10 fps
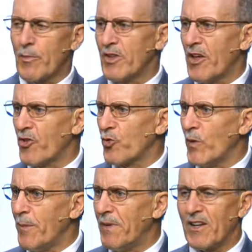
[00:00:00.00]
of the others
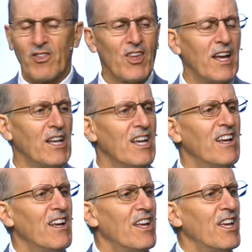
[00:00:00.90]
weeping and saying,
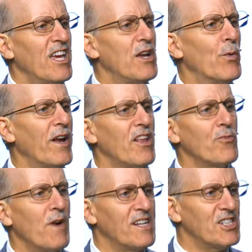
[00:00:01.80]
He raised
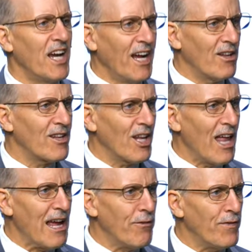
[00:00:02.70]
my child to
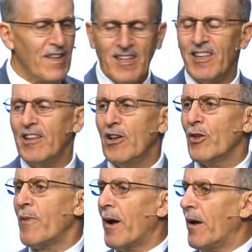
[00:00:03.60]
life. He healed
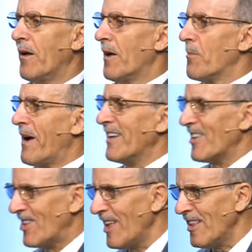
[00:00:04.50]
my, my
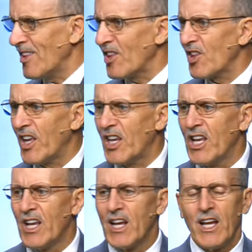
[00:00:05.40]
diseases. And,
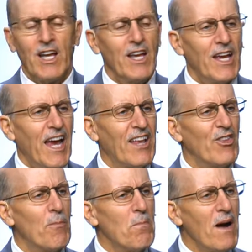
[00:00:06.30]
and
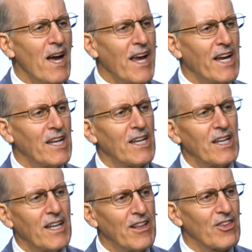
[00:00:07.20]
the mind
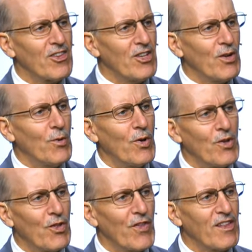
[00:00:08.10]
is, you know,
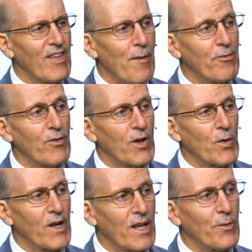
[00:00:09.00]
things happen very
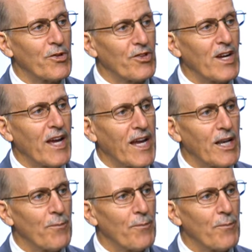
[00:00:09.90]
quickly when you're dying.